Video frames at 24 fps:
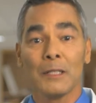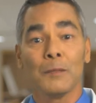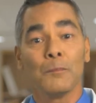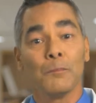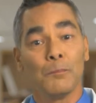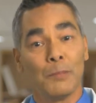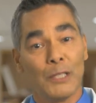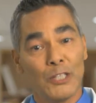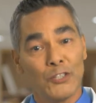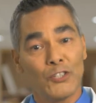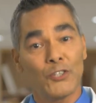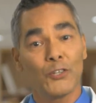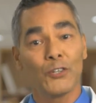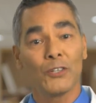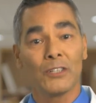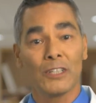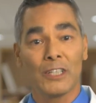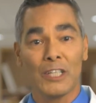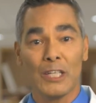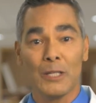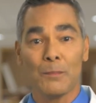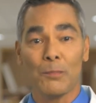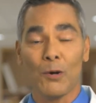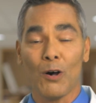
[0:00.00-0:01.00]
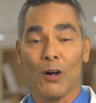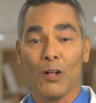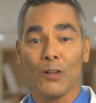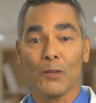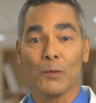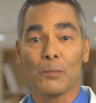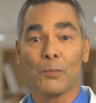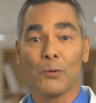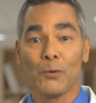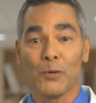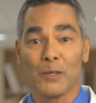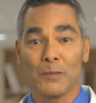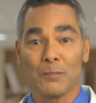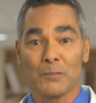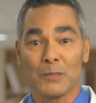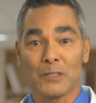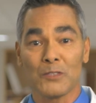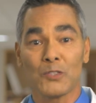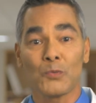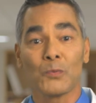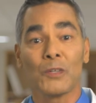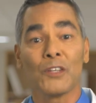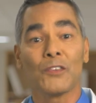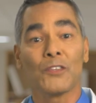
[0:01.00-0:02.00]
Be sure to keep all appointments
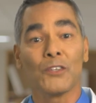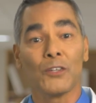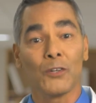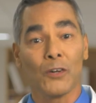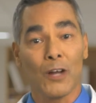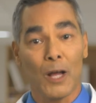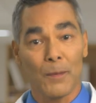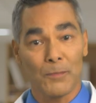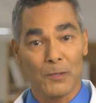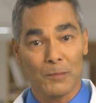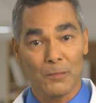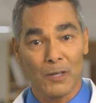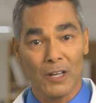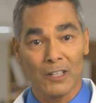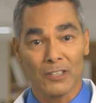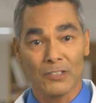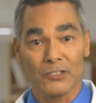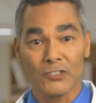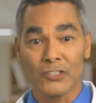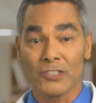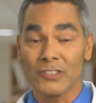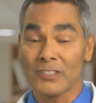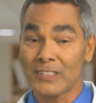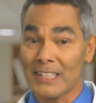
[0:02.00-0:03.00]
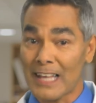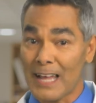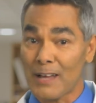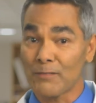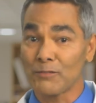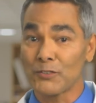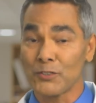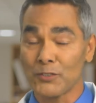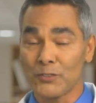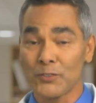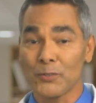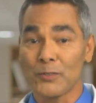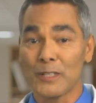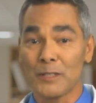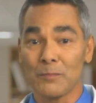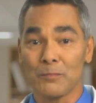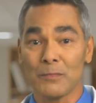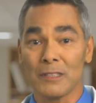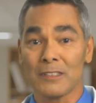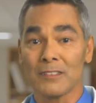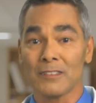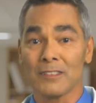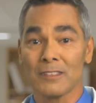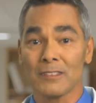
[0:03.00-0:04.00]
with your ophthalmologist after
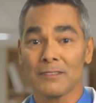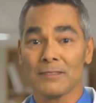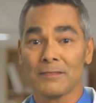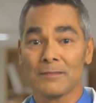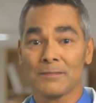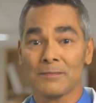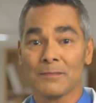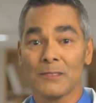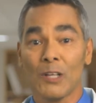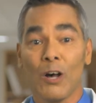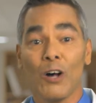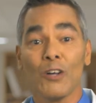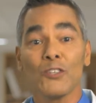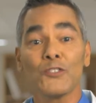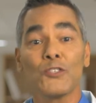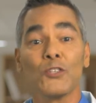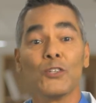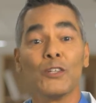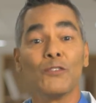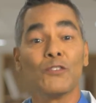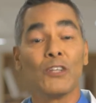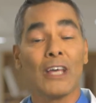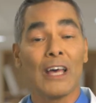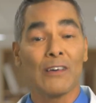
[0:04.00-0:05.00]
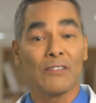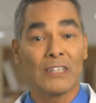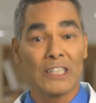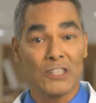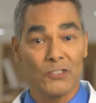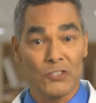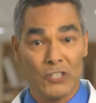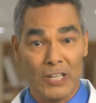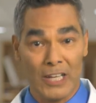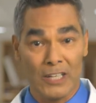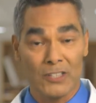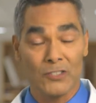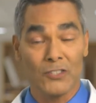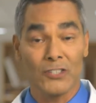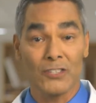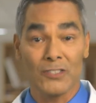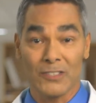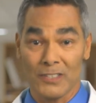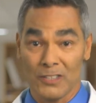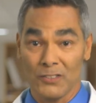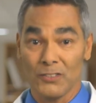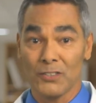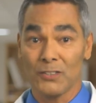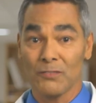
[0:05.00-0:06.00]
treatments. Also, if you have any changes
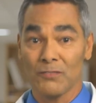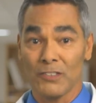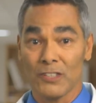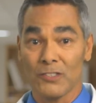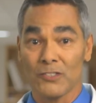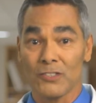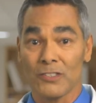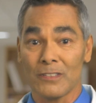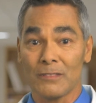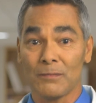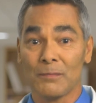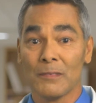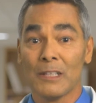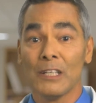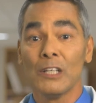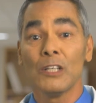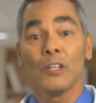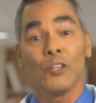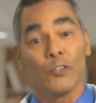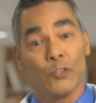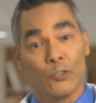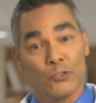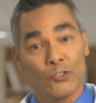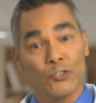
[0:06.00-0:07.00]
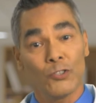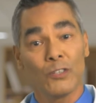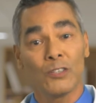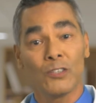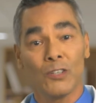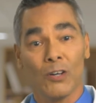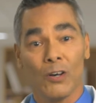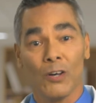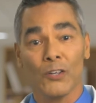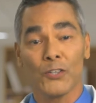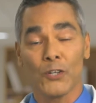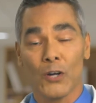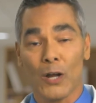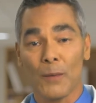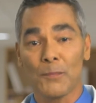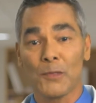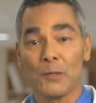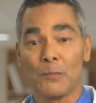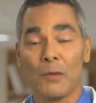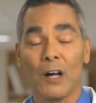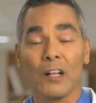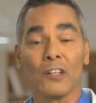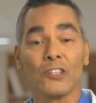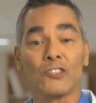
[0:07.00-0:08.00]
in your vision, you should call your
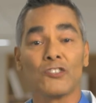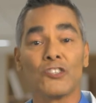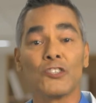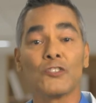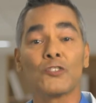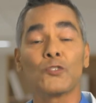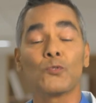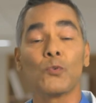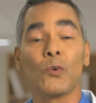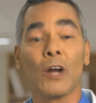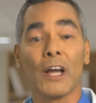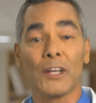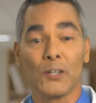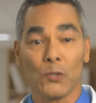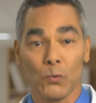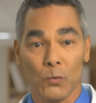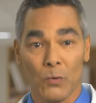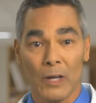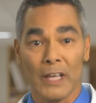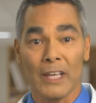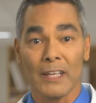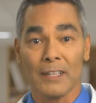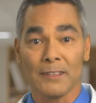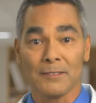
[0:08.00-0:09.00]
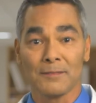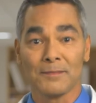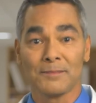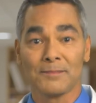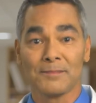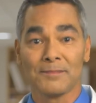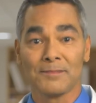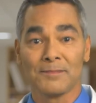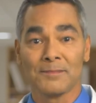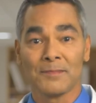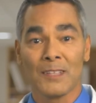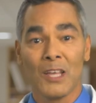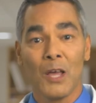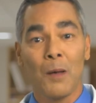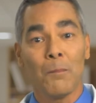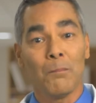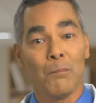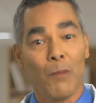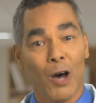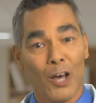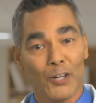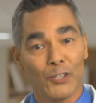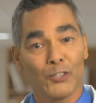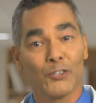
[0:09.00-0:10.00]
ophthalmologist right away.
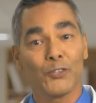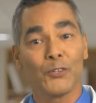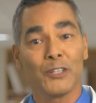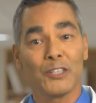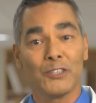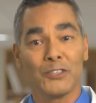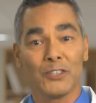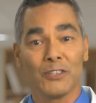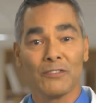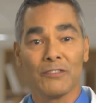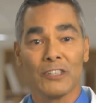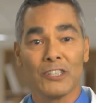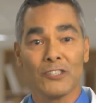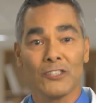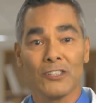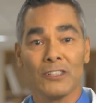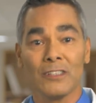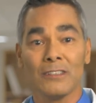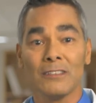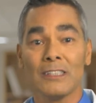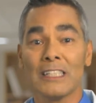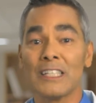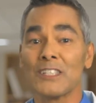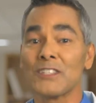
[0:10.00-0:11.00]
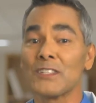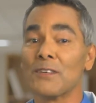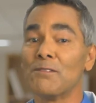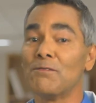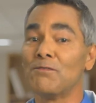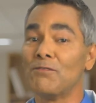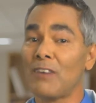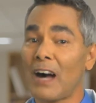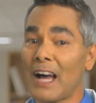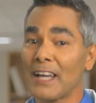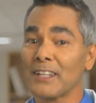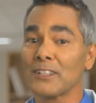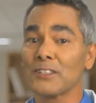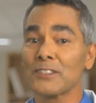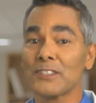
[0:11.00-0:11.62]
Monitoring your vision is a vital